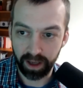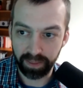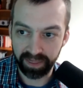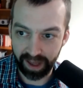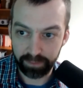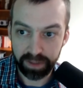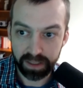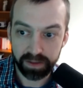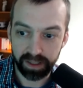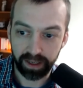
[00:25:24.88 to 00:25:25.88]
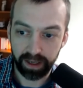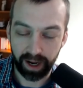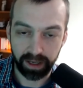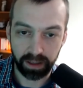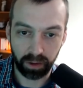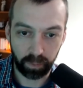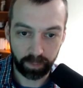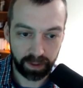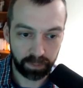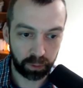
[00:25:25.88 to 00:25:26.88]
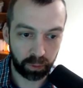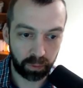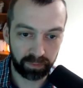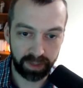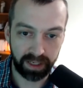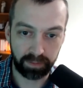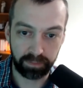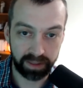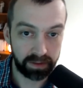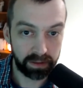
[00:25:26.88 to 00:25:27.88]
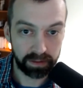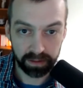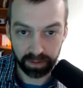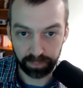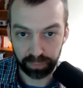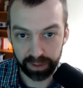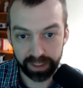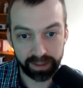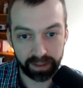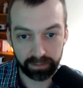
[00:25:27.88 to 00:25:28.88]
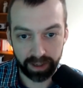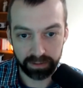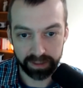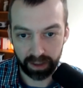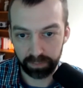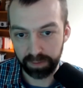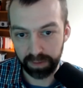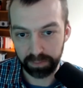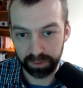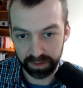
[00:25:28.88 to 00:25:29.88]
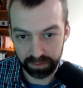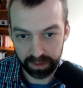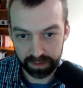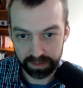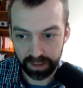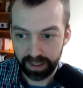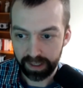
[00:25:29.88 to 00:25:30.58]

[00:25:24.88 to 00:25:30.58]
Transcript: That being said, I know people who have made a business completely around helping people do this.